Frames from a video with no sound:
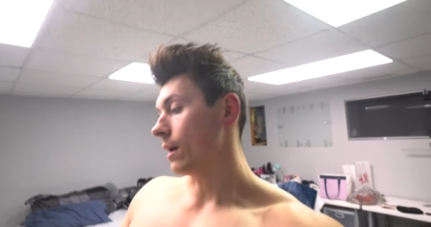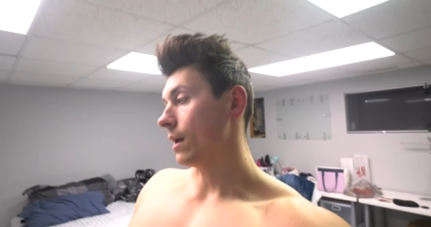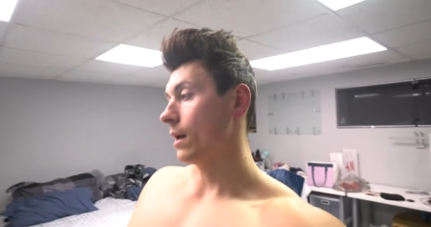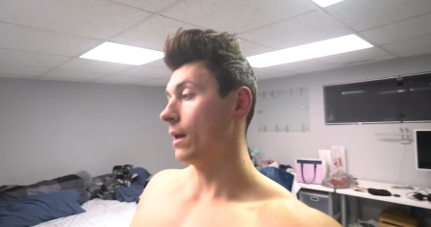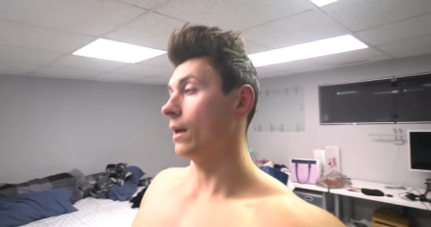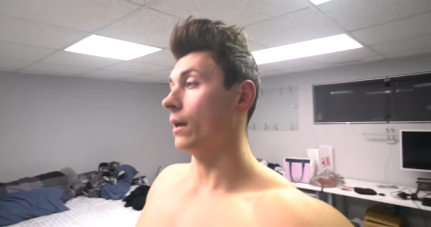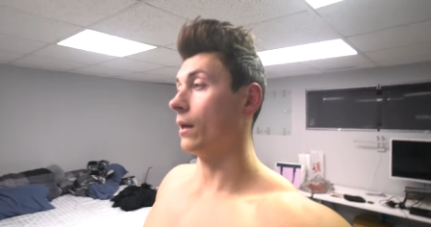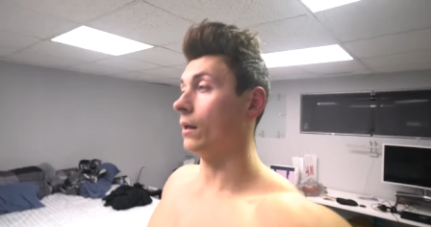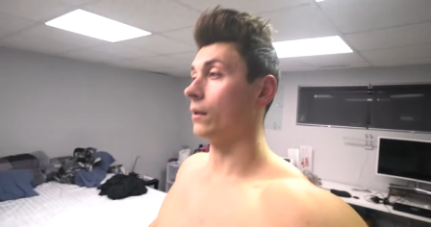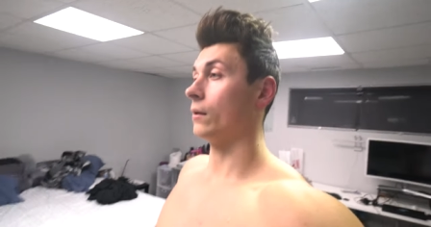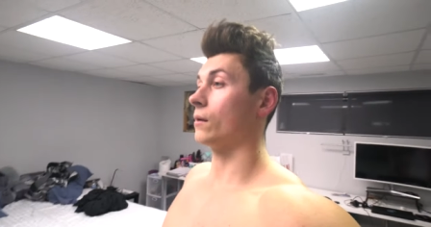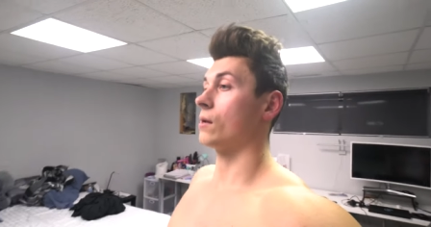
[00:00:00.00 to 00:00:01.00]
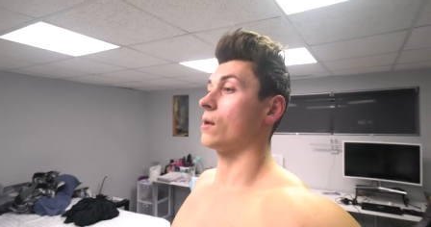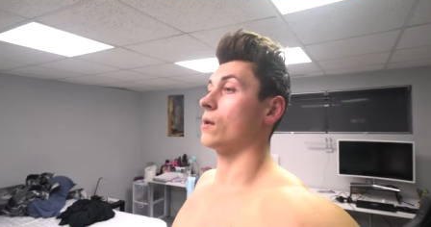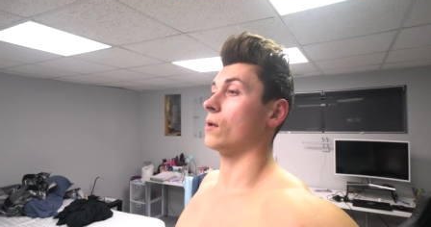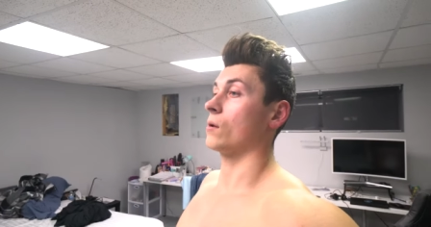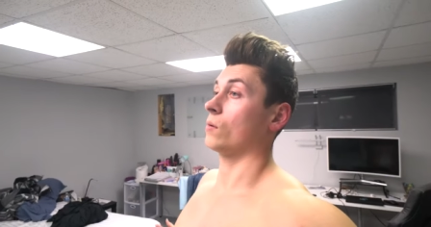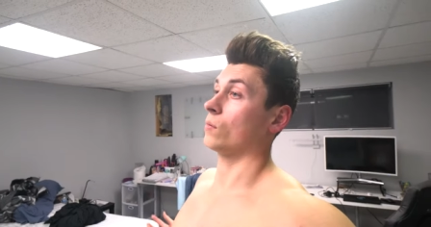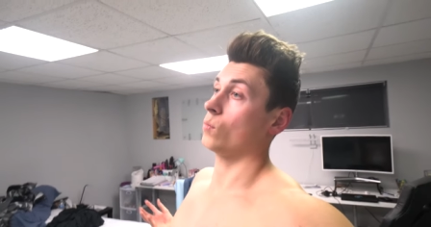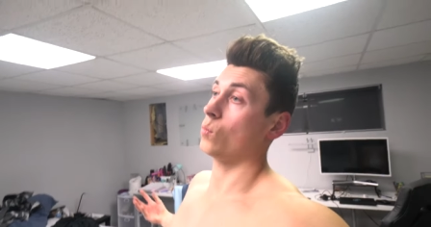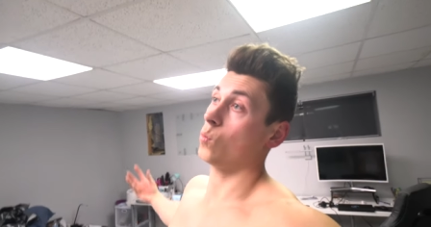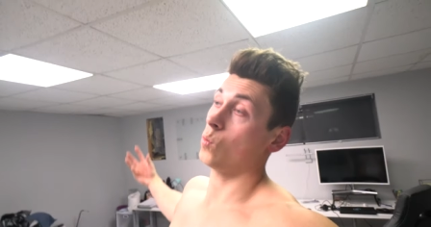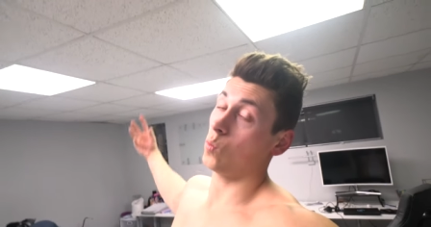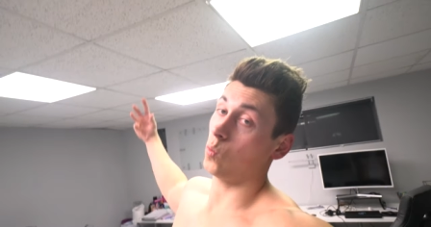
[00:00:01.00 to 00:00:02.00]
And
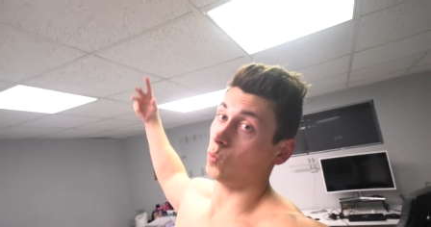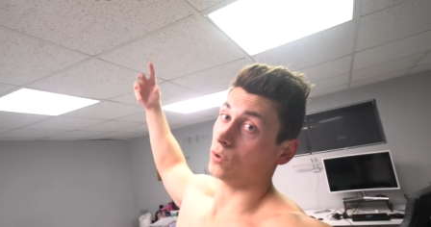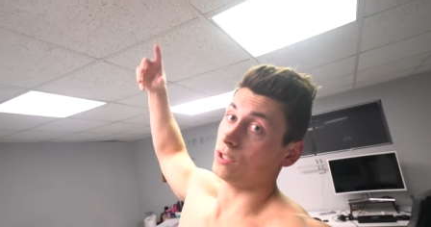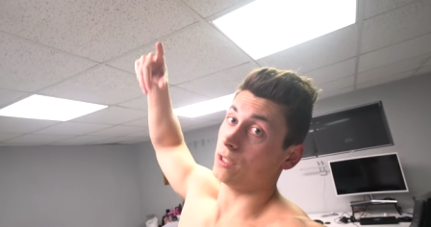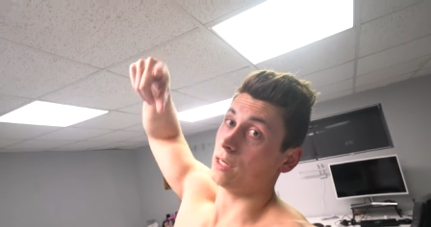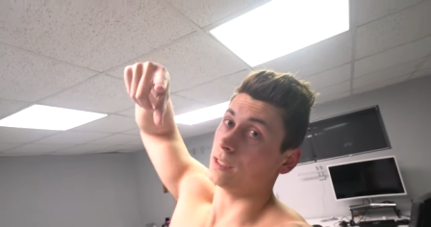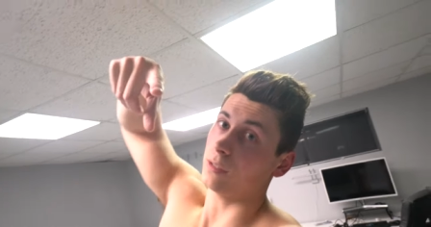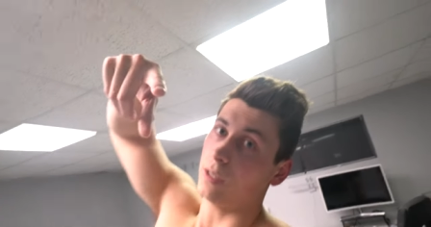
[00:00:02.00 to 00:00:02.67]
we'll see you guys